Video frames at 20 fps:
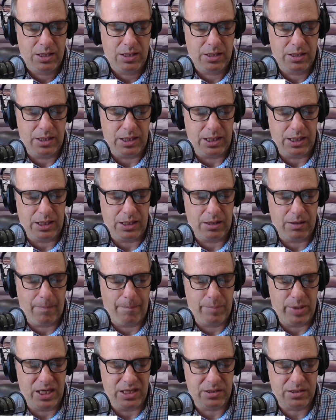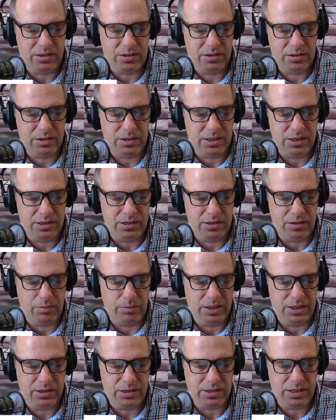the bus system
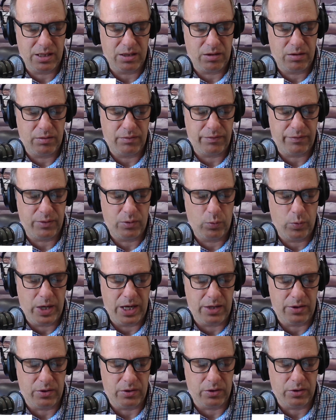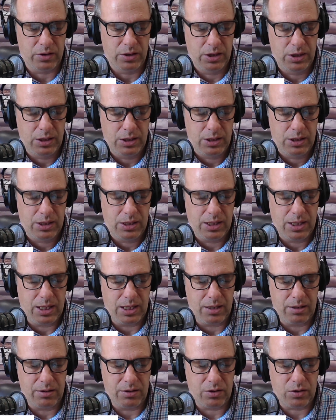itself and whether
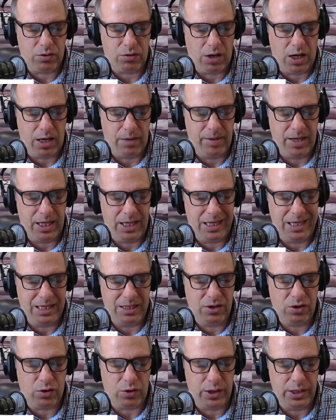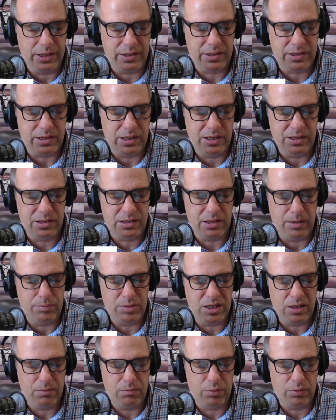crime had increased since
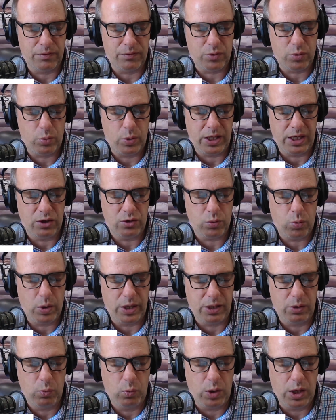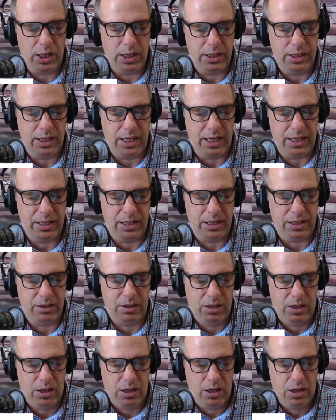September of 2021 and then
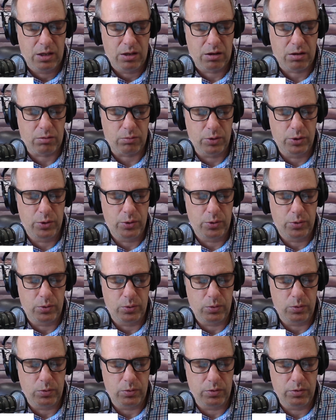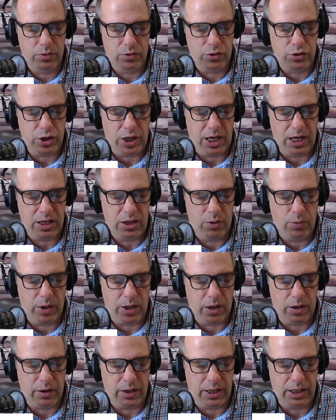through
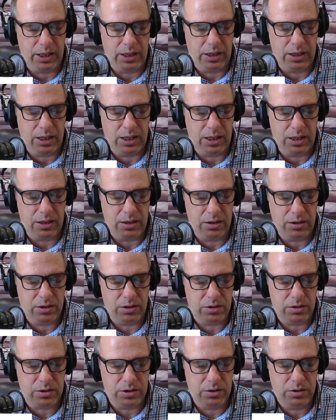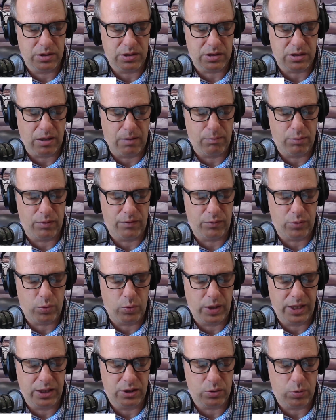January to December of
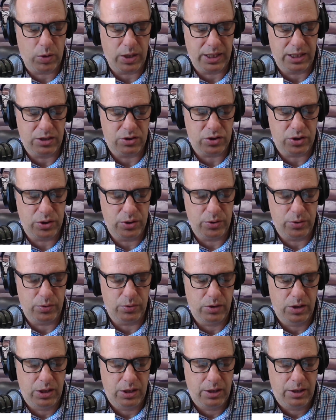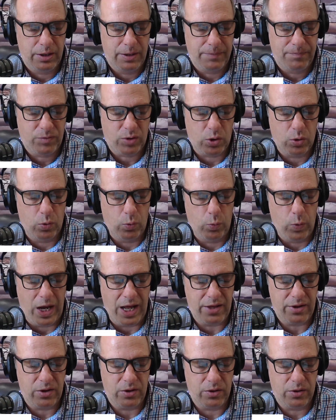2022,
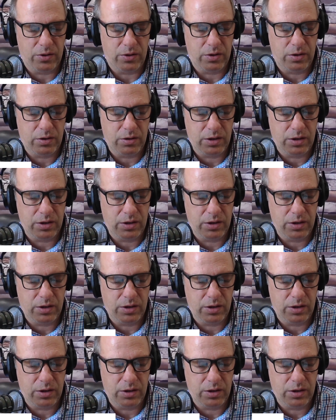whether